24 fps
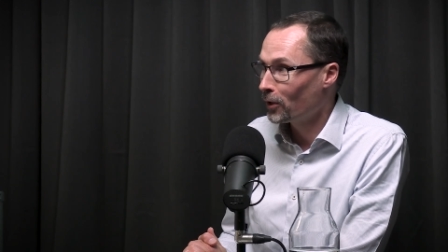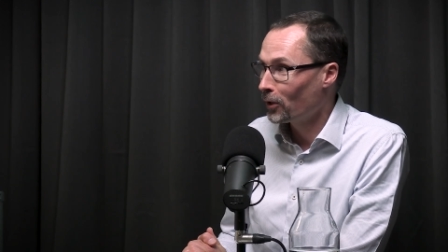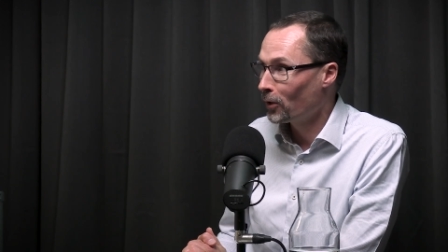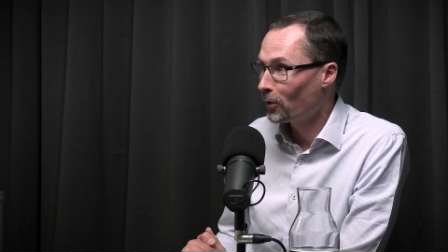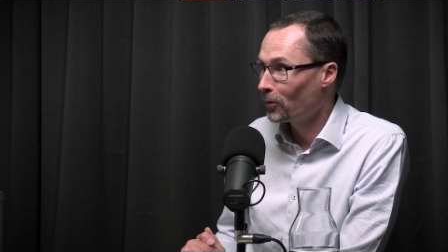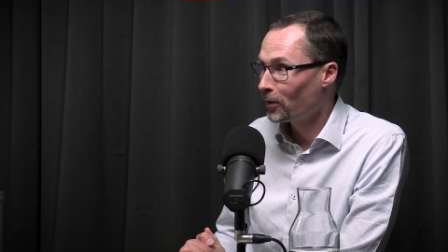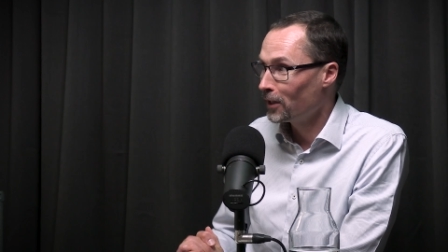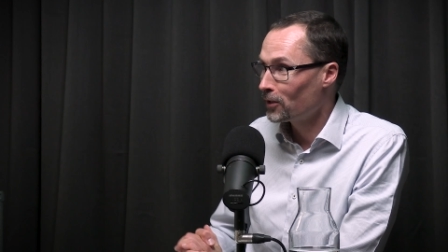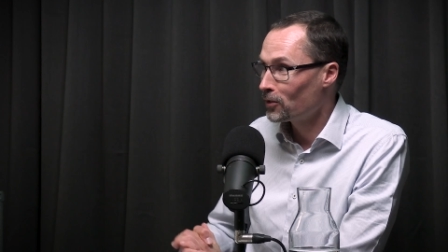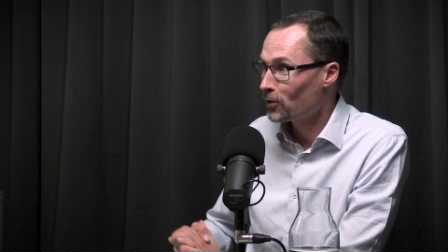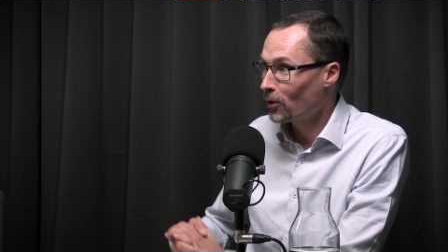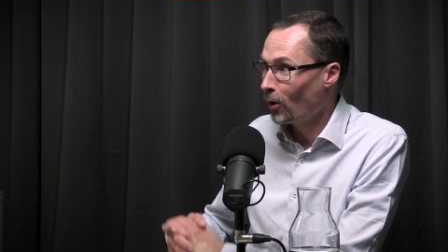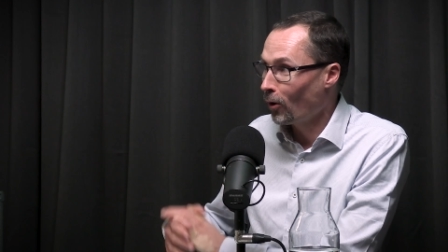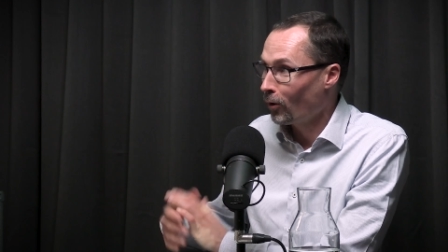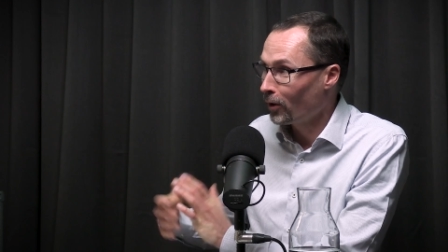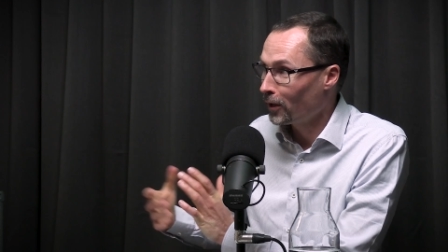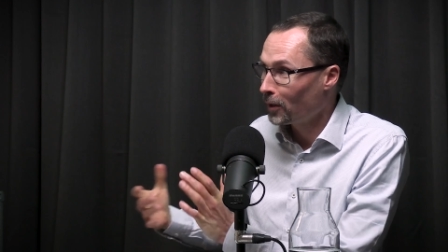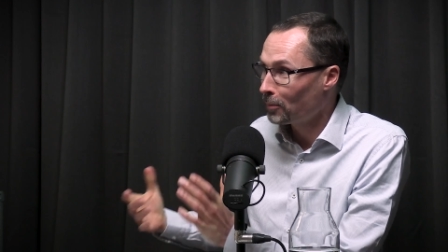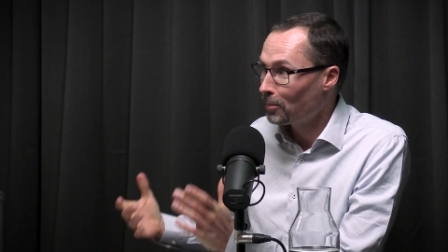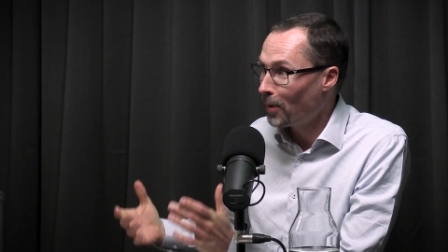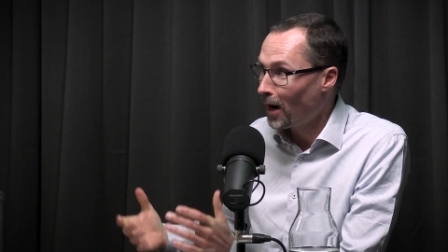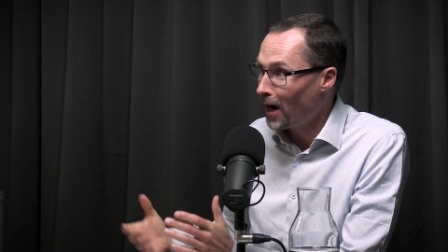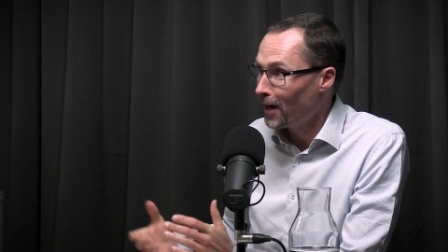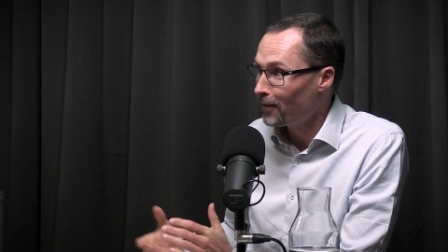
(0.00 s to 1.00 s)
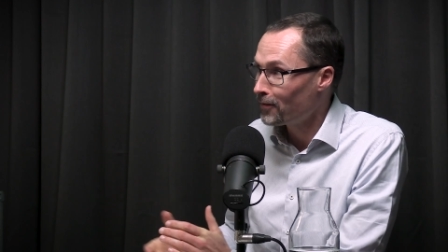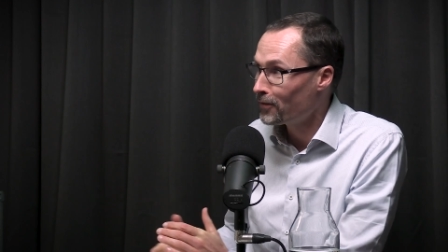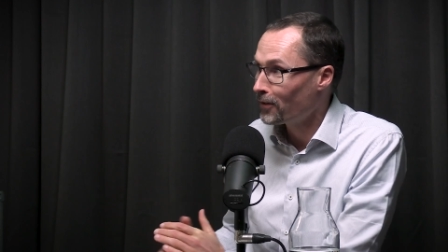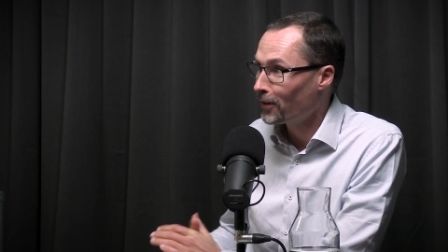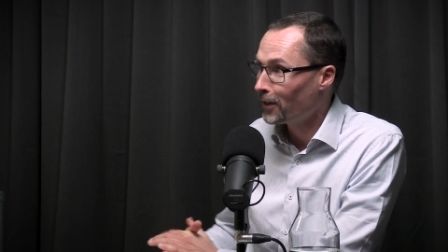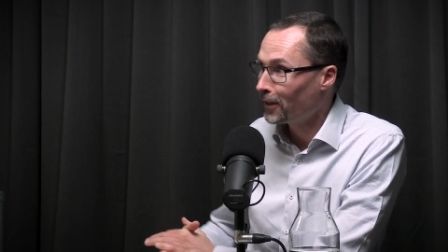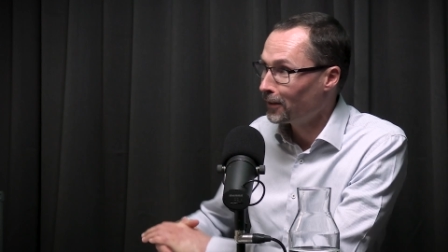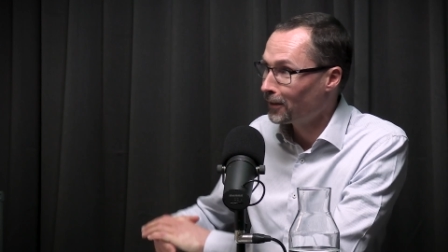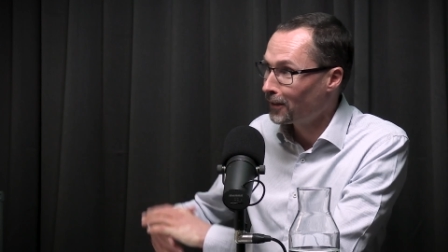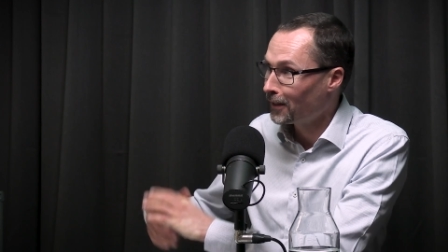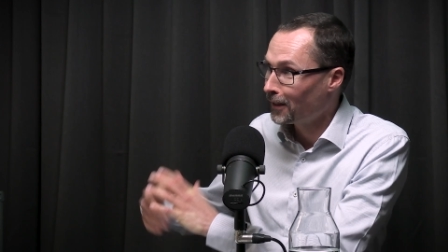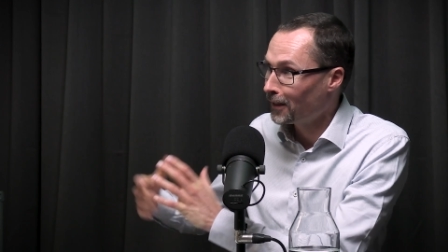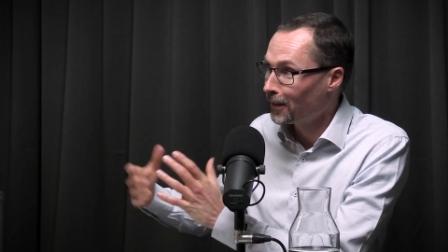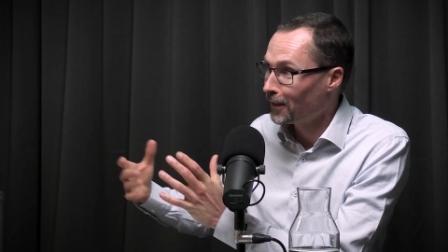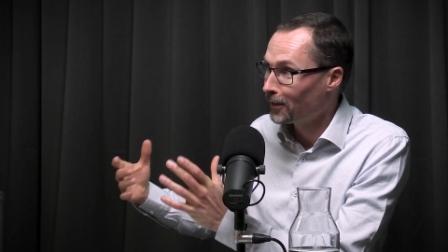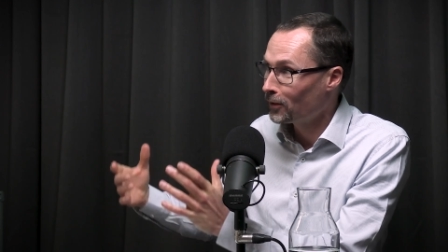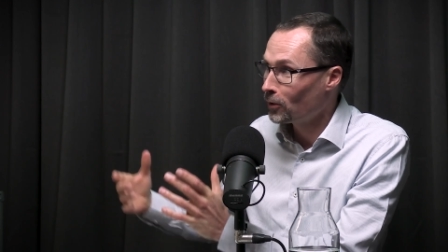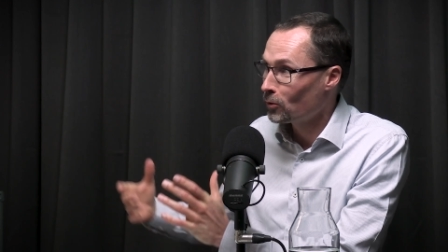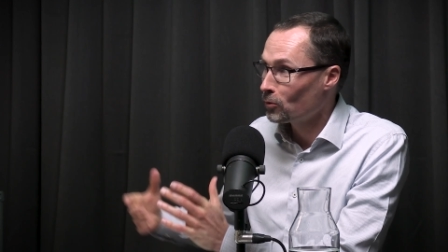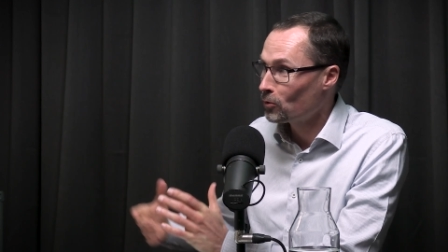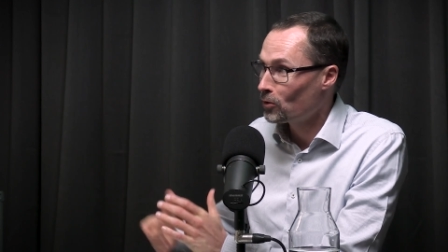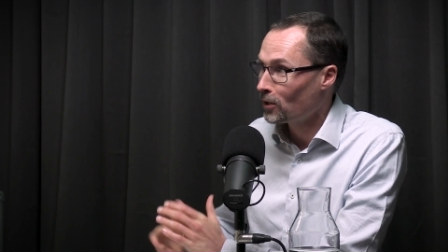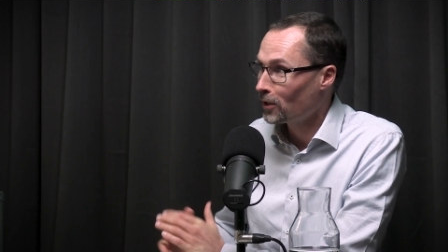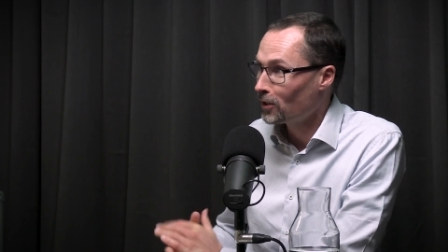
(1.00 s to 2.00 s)
installing Python,
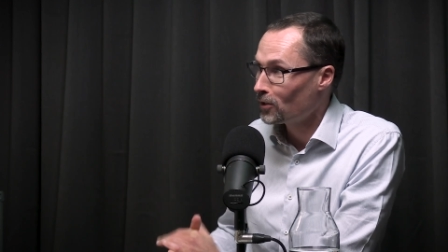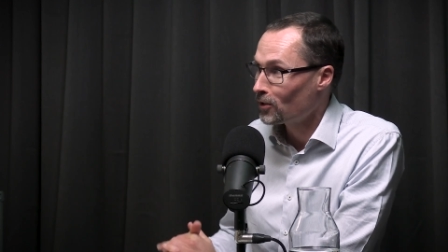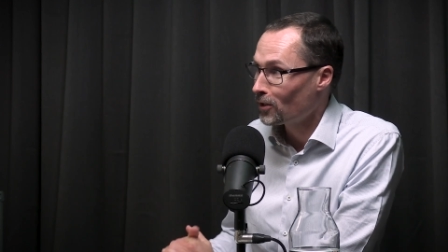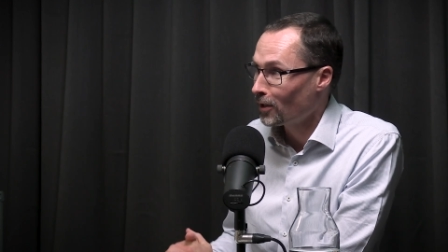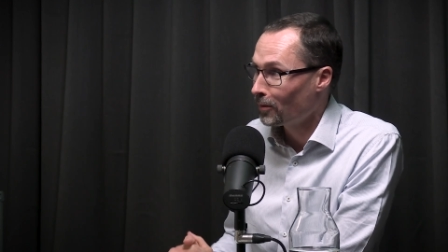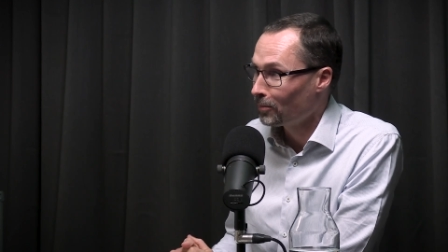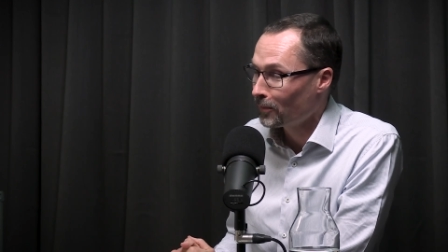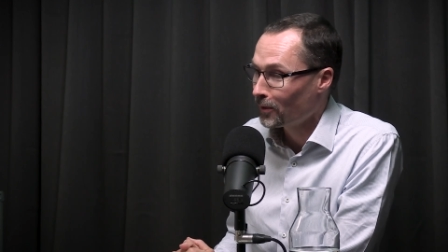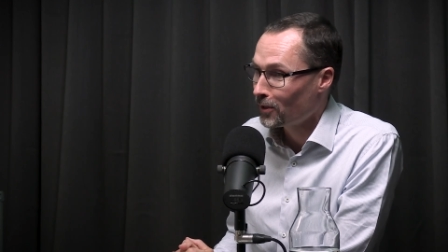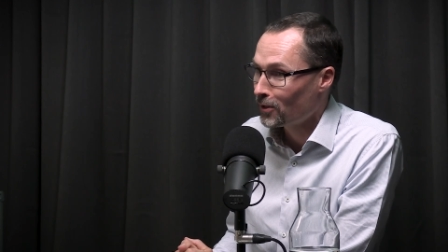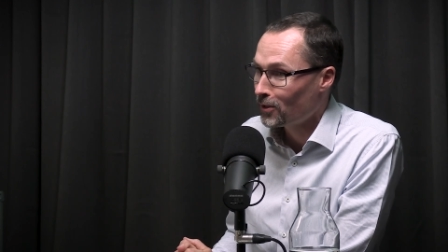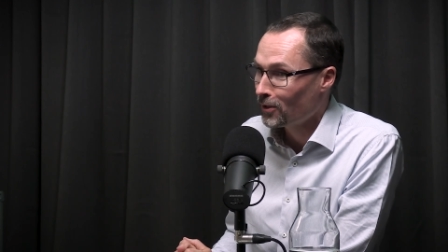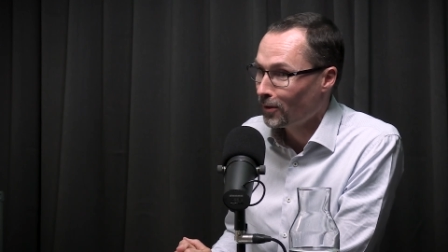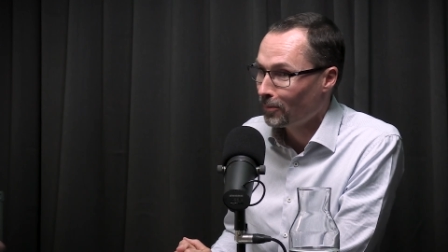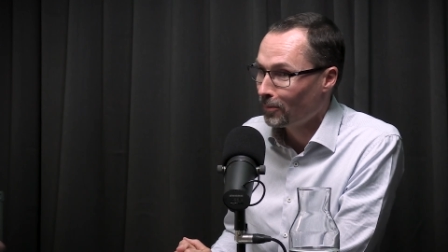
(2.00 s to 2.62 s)
using some